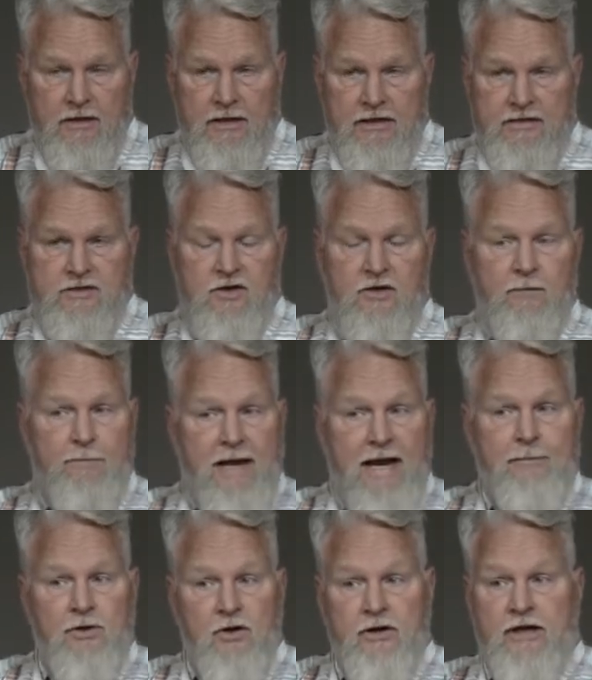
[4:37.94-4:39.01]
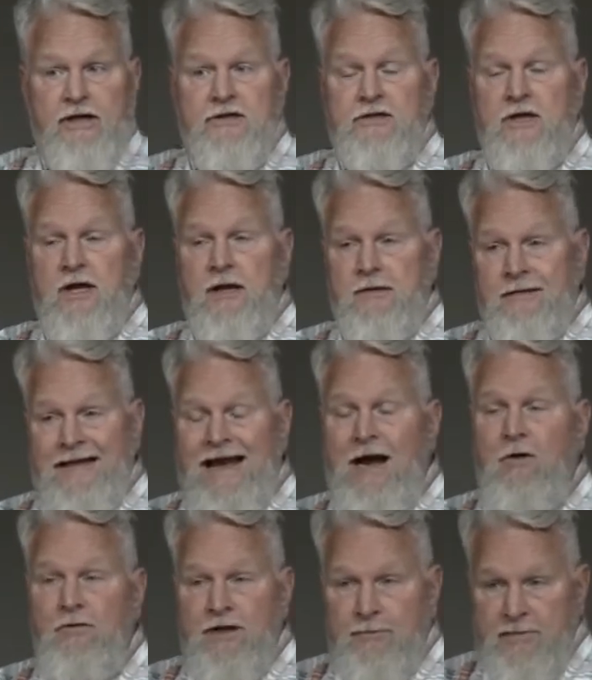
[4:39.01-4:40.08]
And so the Babylonians
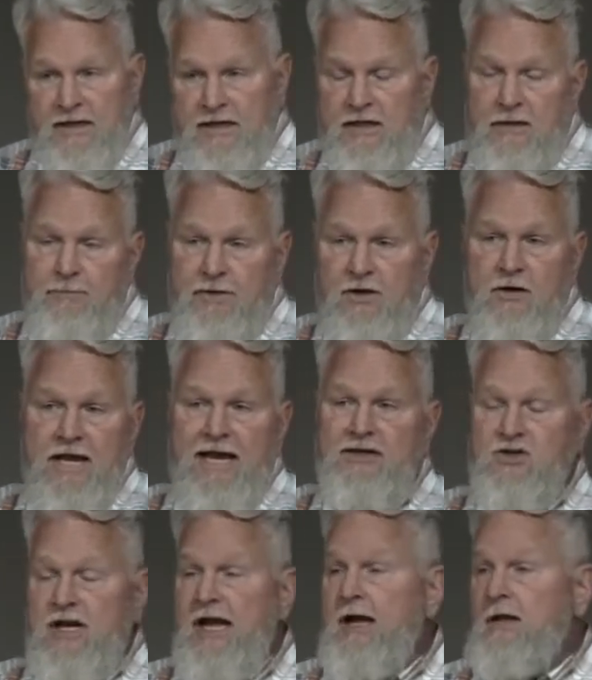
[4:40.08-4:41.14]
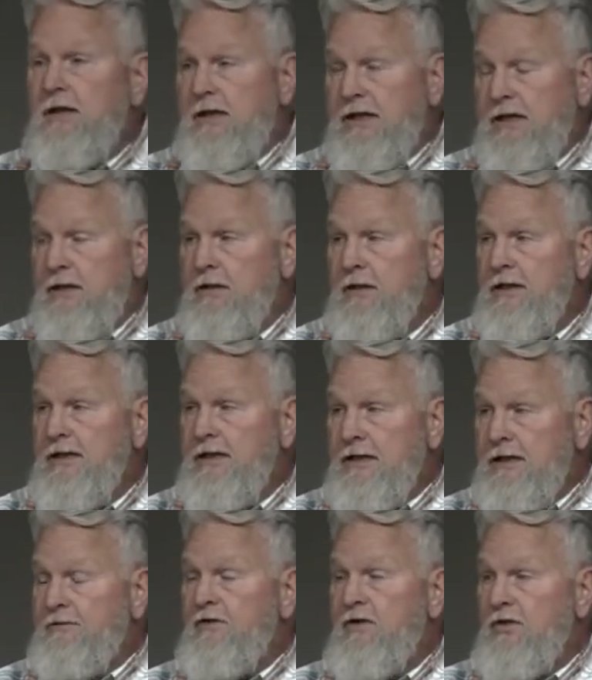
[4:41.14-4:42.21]
allowed them to keep their nationality
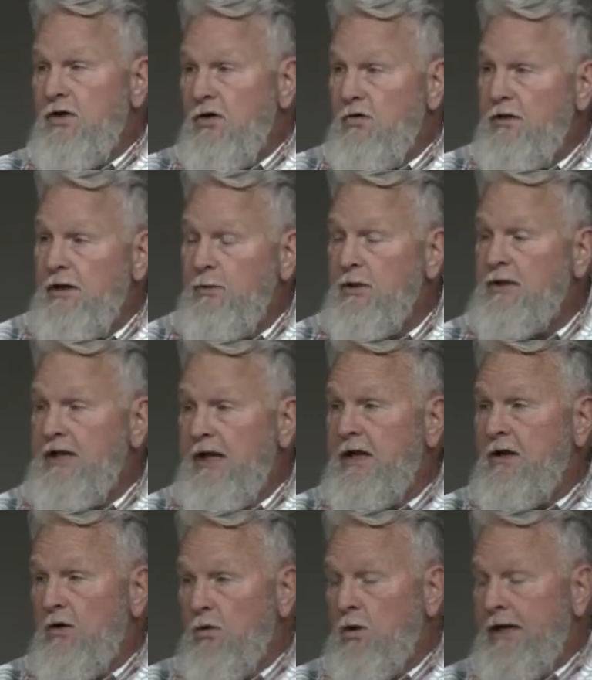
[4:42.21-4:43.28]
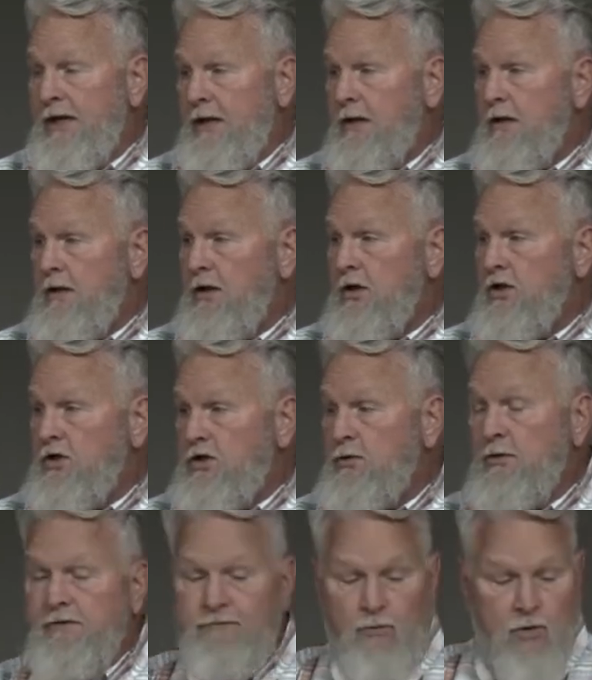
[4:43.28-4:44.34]
even though they were taken away
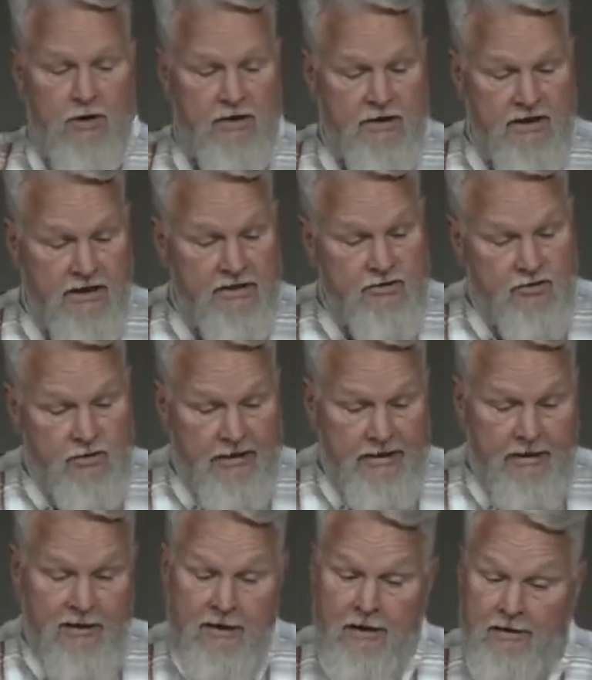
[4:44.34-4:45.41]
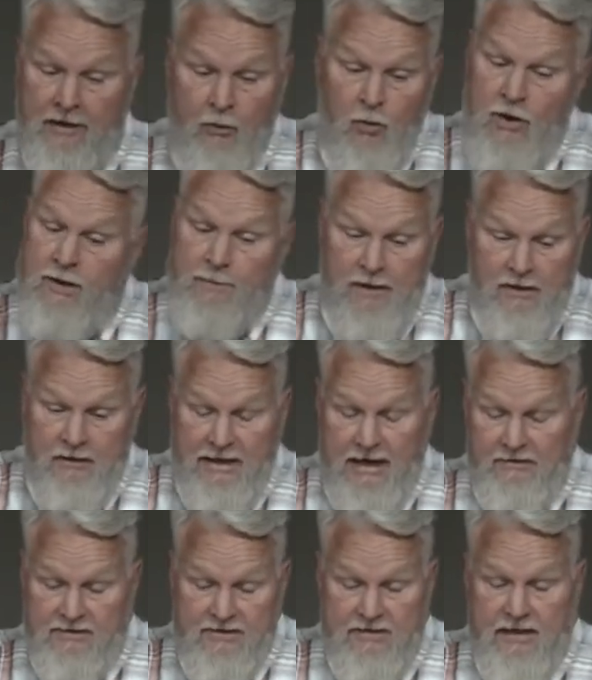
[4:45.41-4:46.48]
to a foreign country. They would have been
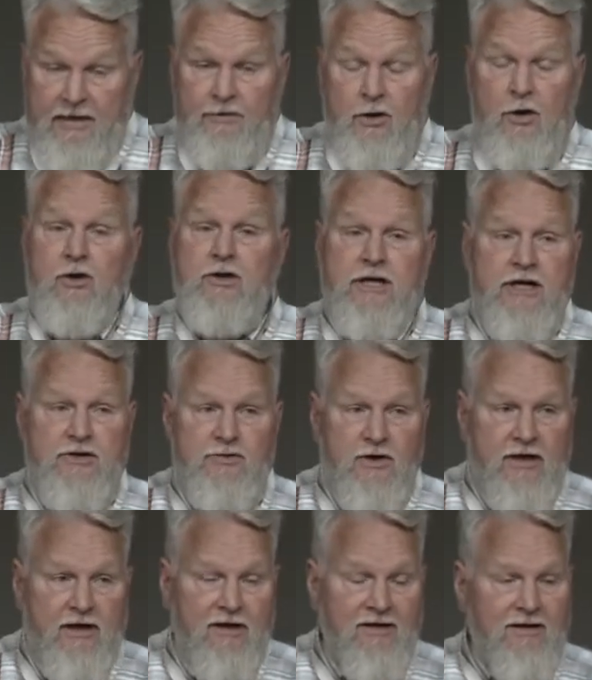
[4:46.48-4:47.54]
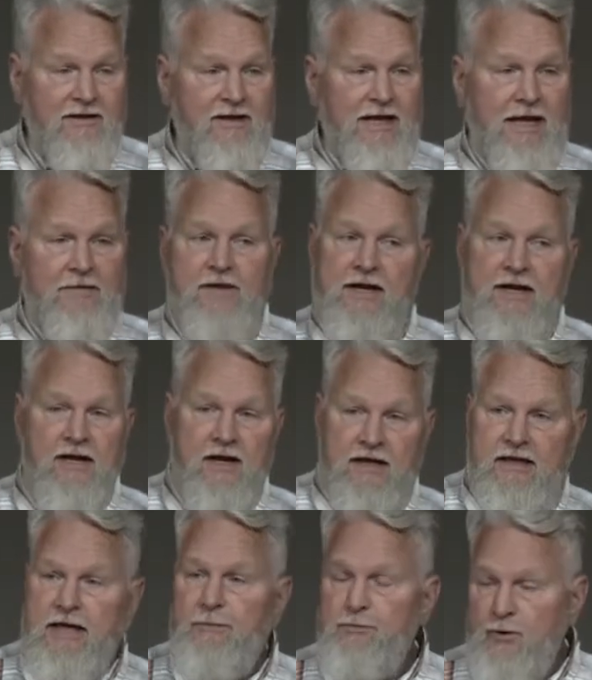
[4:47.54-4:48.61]
allowed to stay in their own country had they not
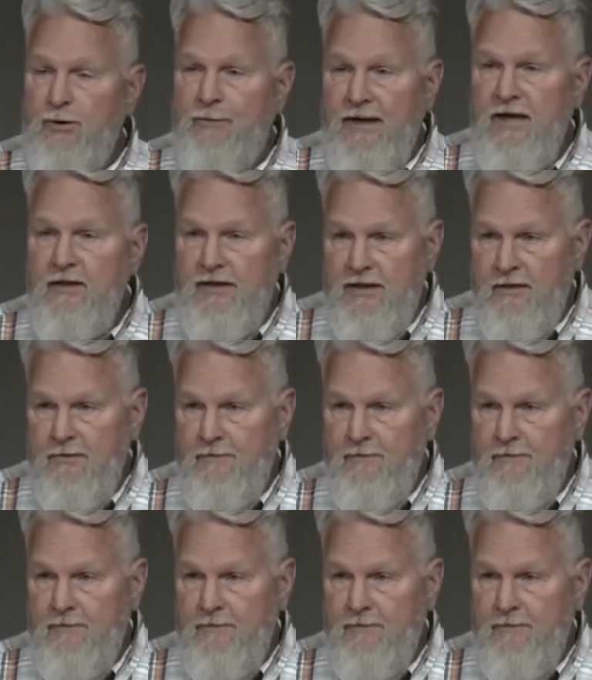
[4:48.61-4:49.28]
kept rebelling.